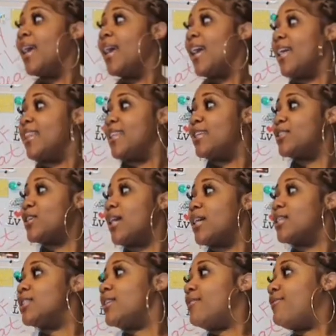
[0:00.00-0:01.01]
And these
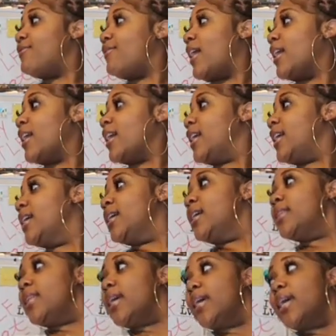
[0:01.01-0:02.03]
are actually fire.
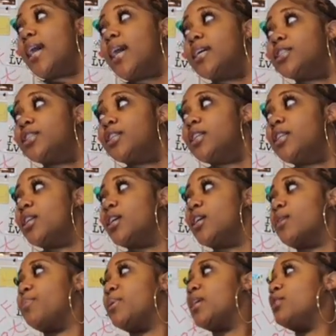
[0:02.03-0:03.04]
They actually
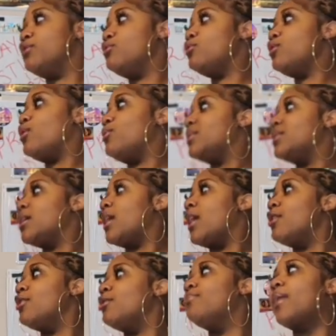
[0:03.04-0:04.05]
look, because you know it's the
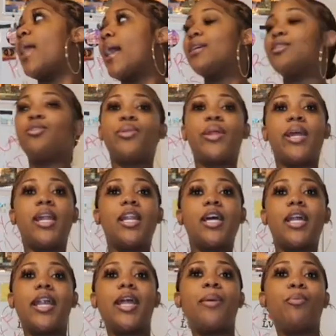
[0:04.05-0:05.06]
color black, so they
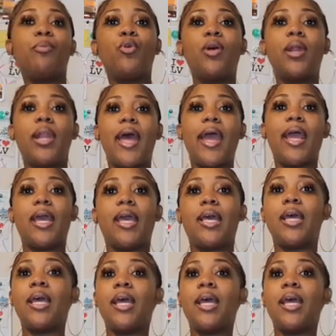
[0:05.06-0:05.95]
look more like,